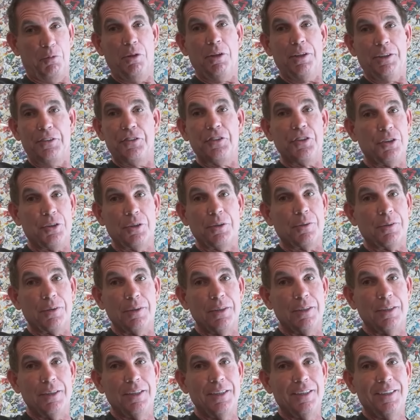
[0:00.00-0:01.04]
They really do.
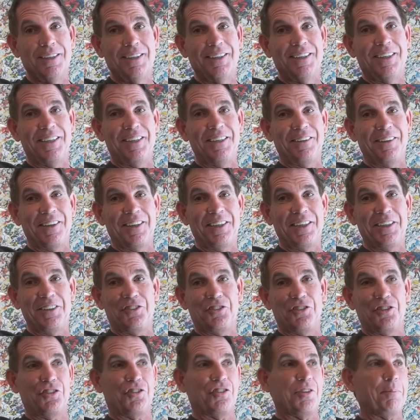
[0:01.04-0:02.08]
You know, like
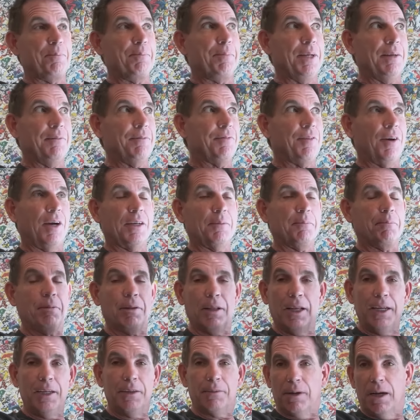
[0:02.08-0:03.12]
it's just a big fucking
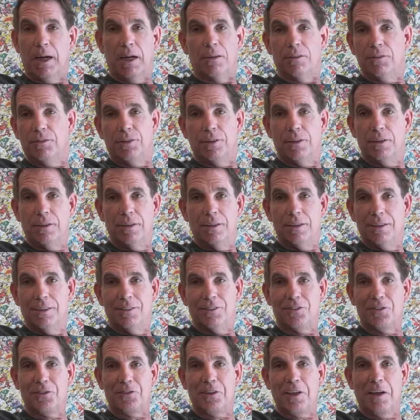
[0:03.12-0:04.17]
playground.
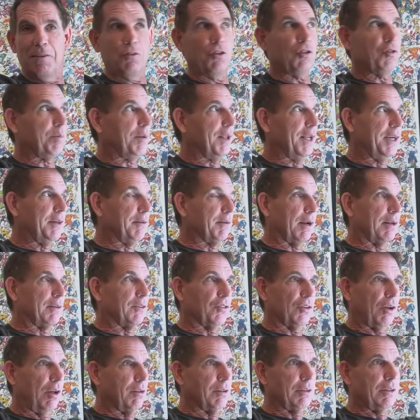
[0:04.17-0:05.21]
It's a devil's playground,
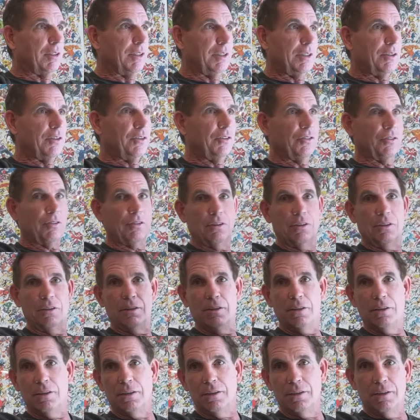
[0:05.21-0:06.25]
is all it is.
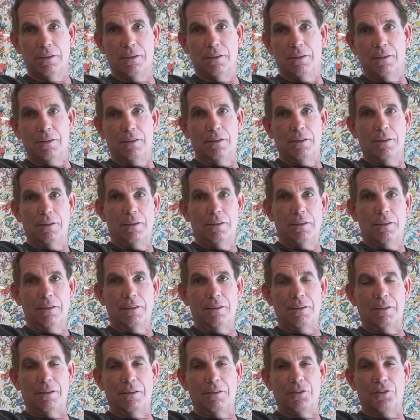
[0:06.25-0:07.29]

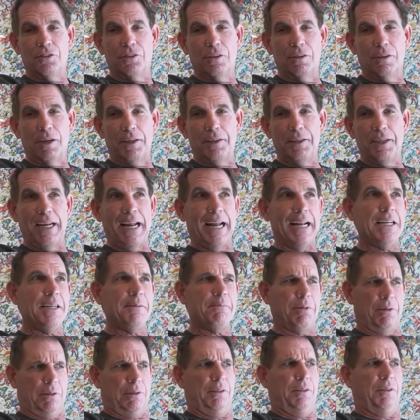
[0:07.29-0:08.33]
You know, so I think
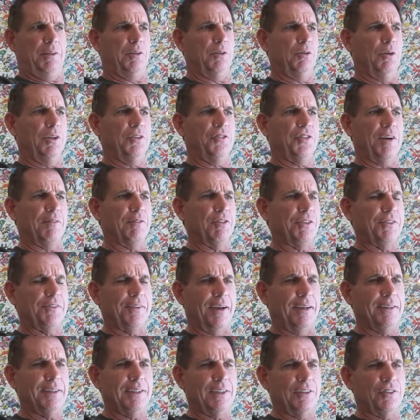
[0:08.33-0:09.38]
any girl that's ever
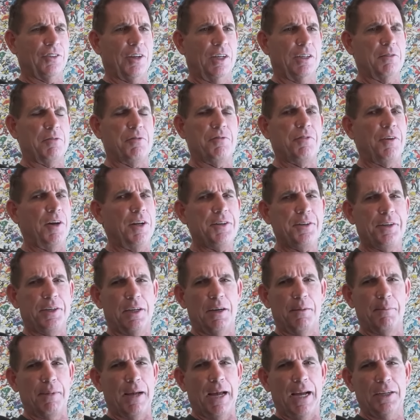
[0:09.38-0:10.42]
done it, it's kind of fun to
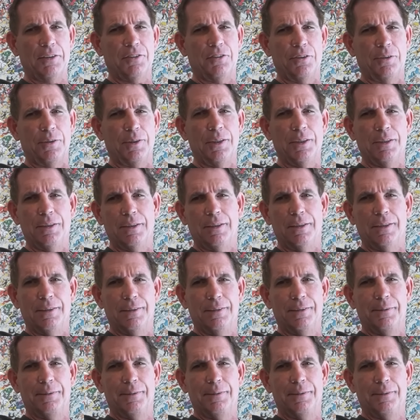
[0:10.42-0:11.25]
come back to it.